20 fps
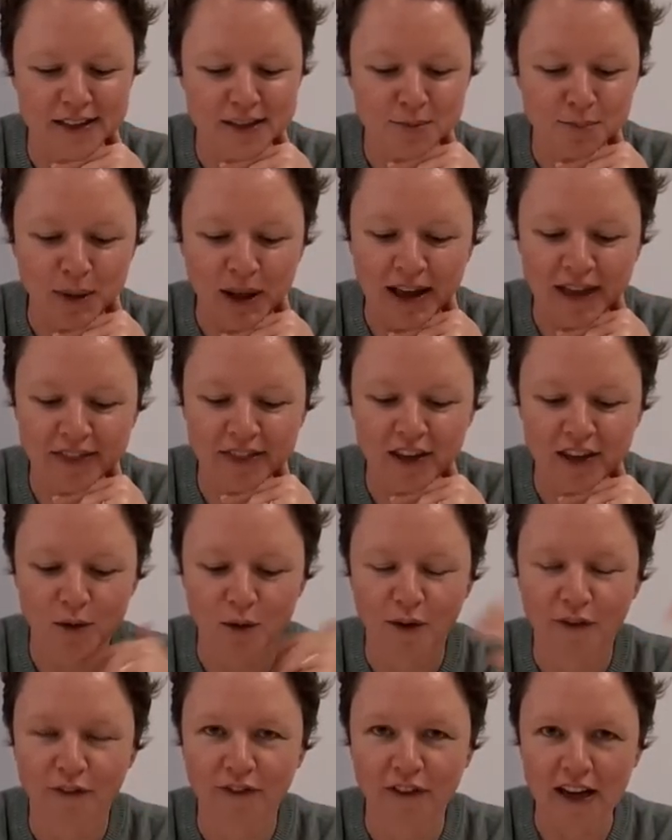explain that you
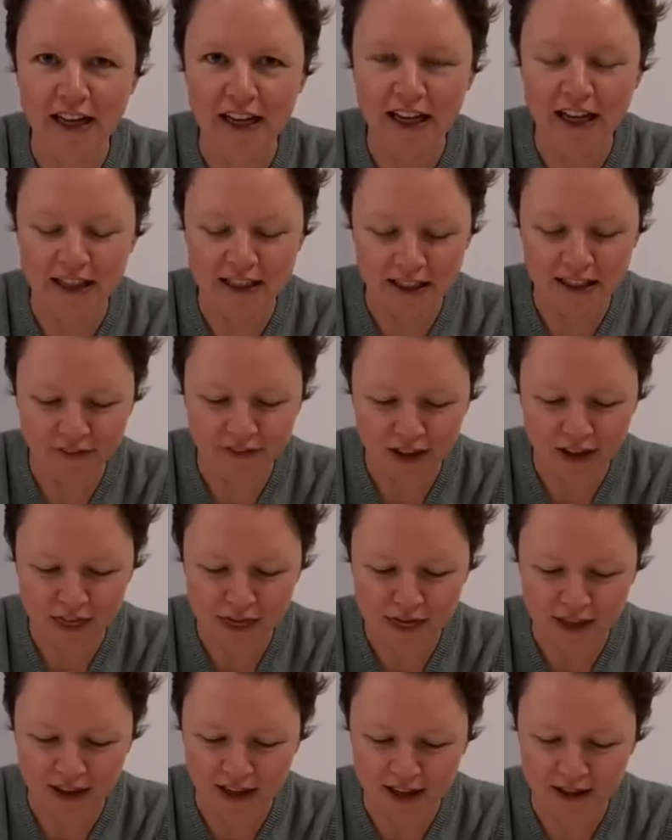are feeding a living
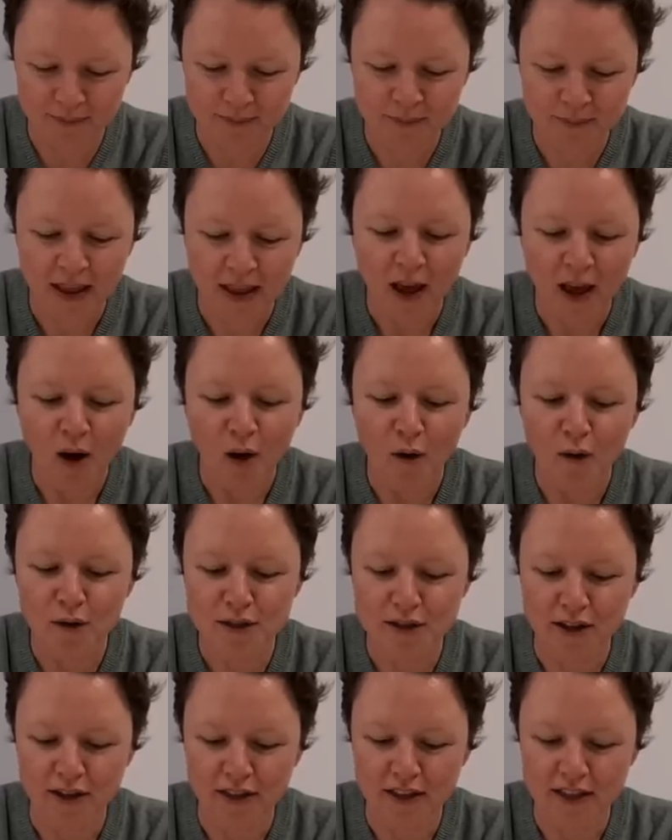thing,
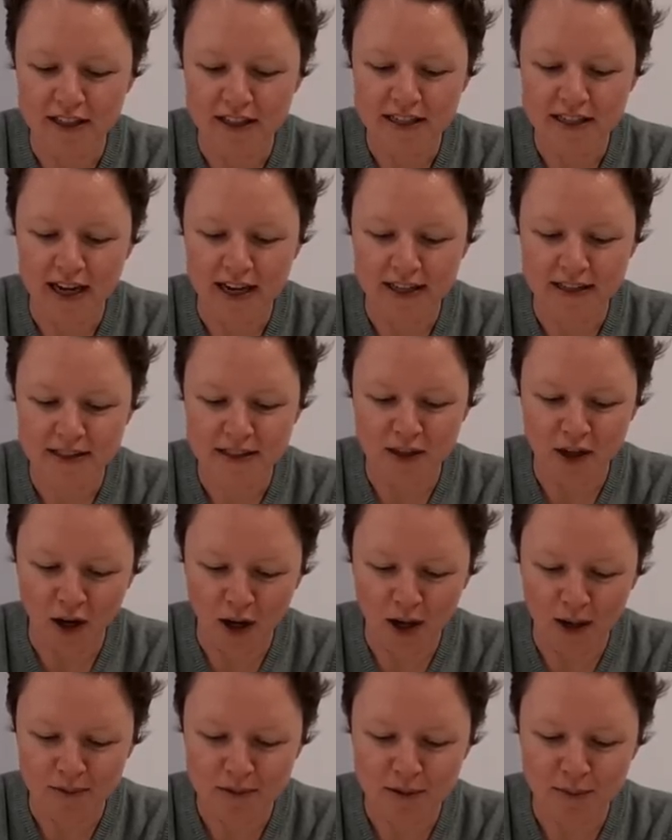also that it takes
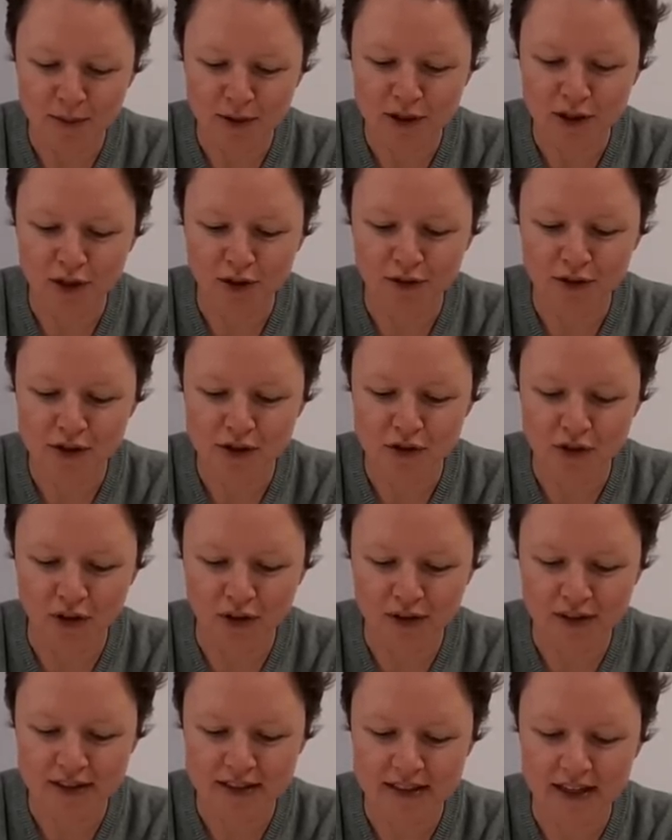time to mature a
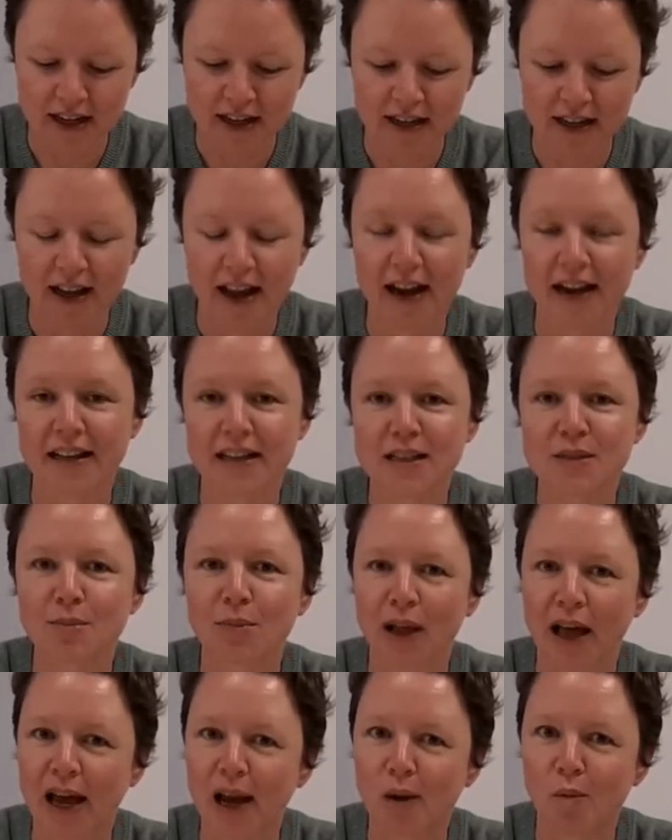strong starter, and
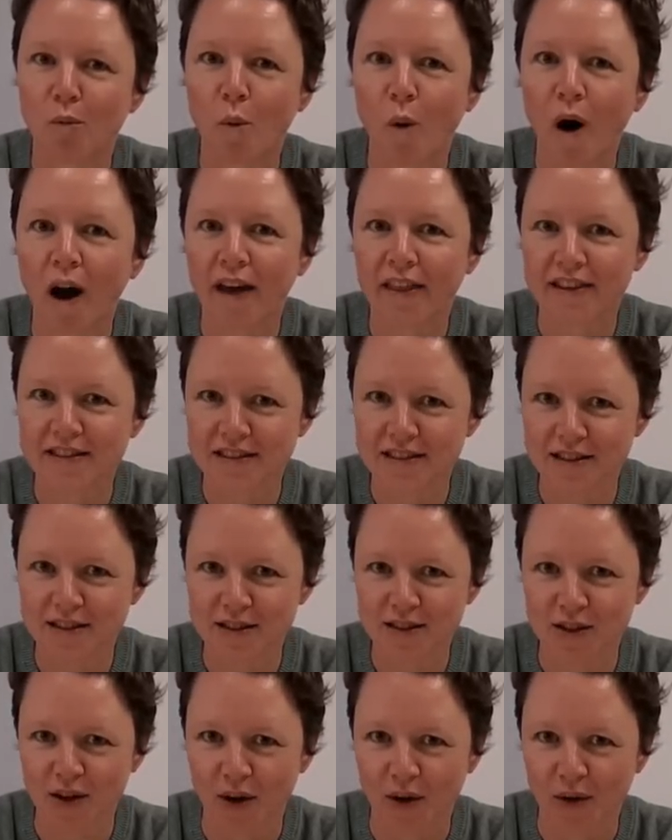explain why this
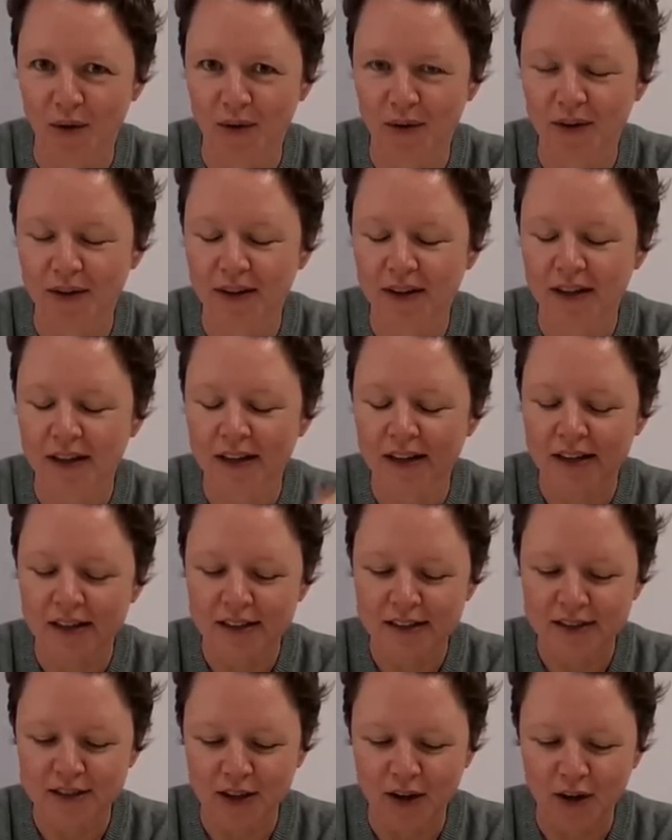is so.
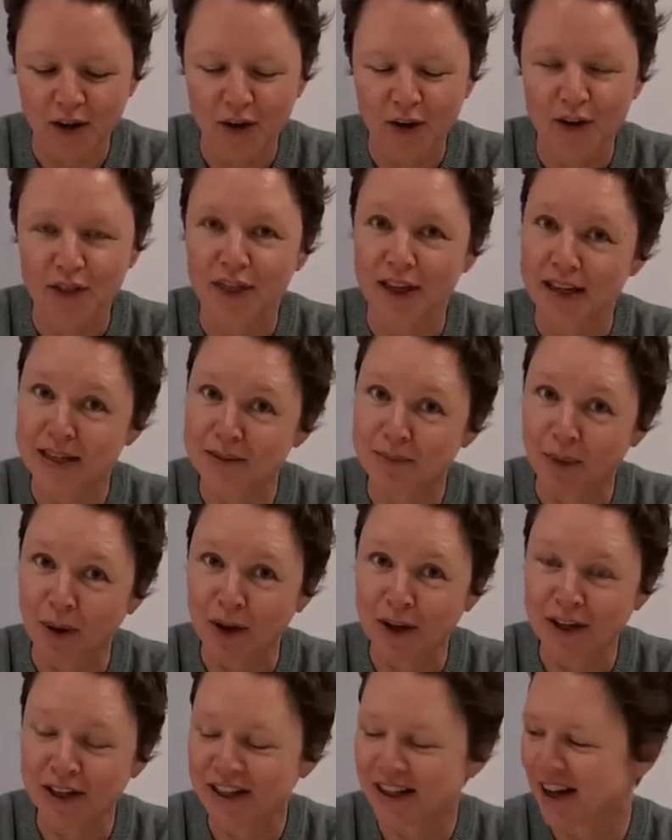So thanks
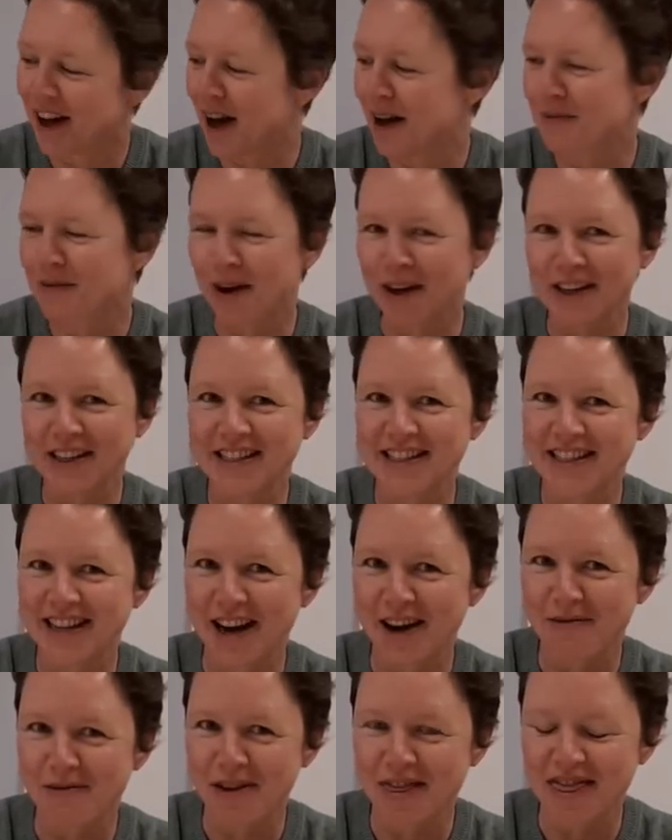Bernard, I'm going to
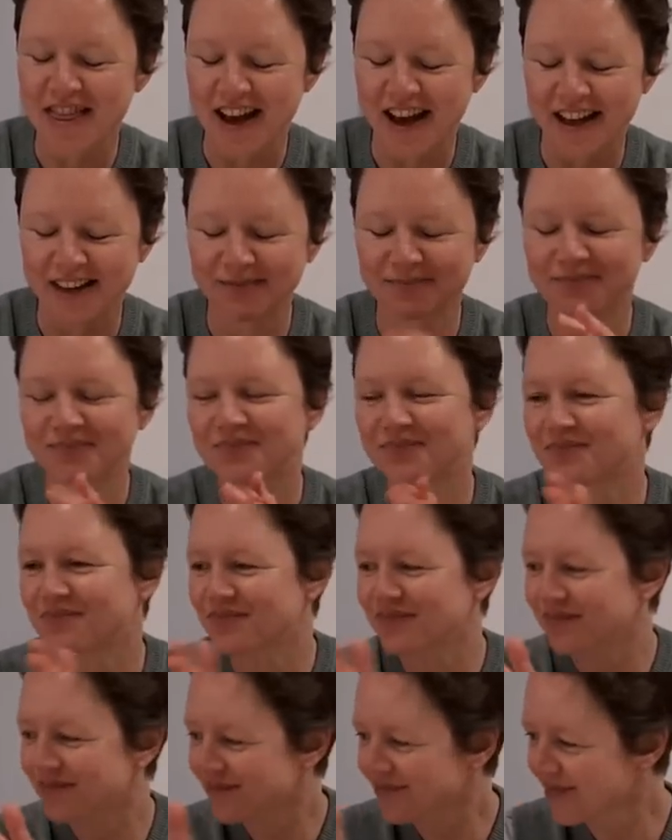start with that.
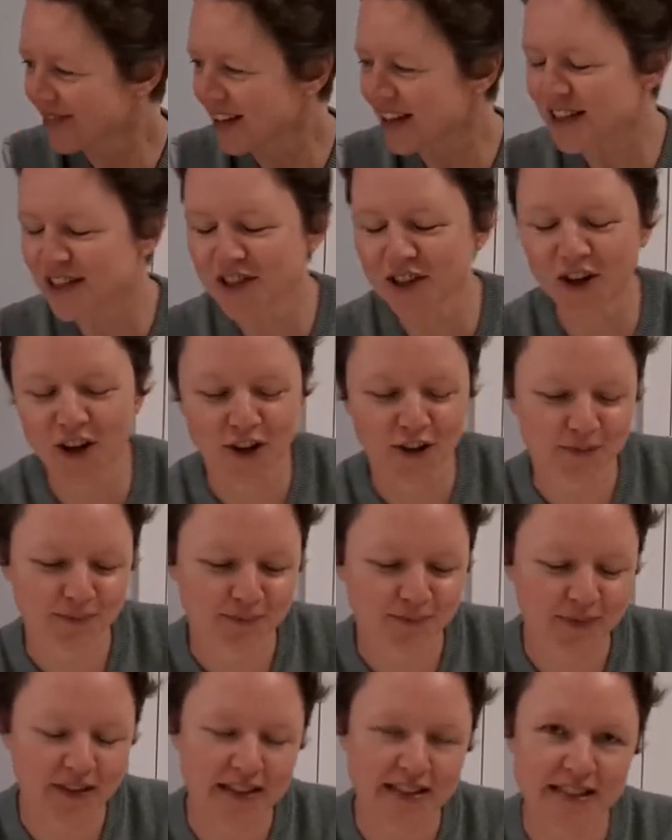So
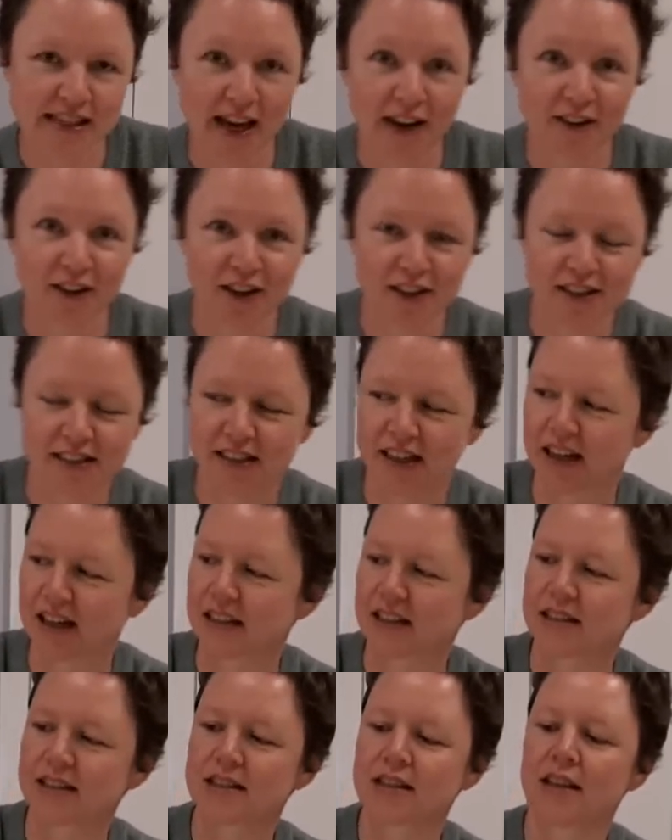sourdough
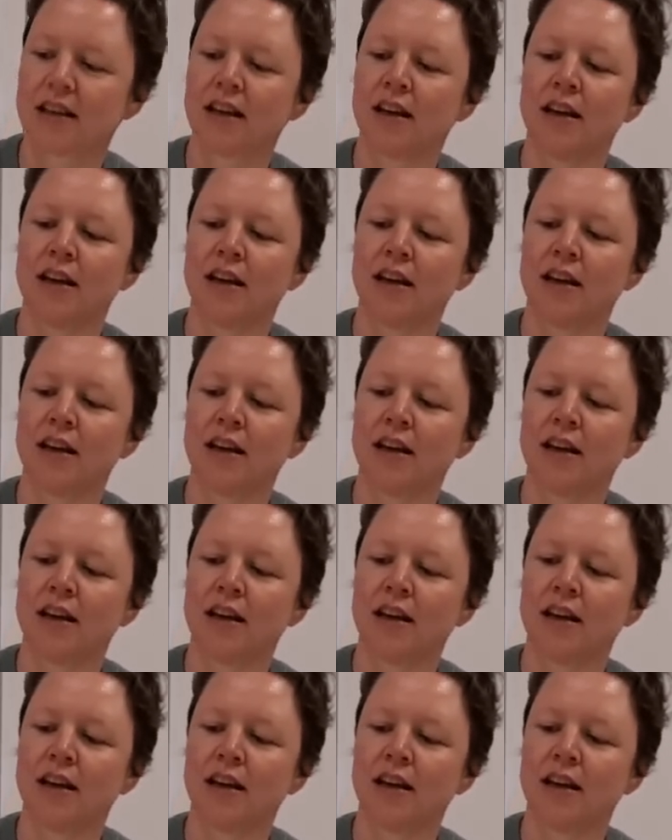starters,